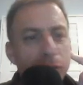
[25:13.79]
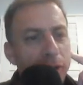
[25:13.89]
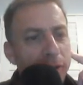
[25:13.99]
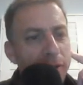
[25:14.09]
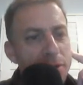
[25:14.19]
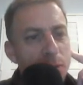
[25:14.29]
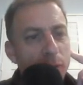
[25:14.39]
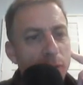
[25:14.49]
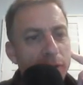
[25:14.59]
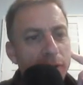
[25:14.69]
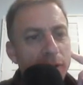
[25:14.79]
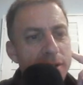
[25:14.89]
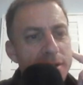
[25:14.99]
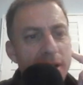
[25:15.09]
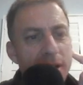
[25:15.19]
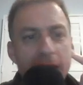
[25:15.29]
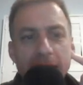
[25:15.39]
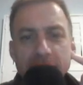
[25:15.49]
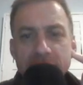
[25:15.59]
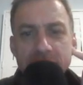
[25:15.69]
That's quite nice.
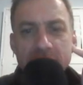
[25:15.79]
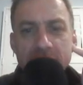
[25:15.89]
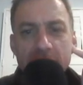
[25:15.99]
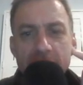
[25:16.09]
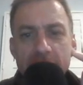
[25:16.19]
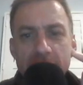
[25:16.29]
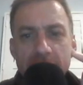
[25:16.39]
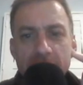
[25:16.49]
And say.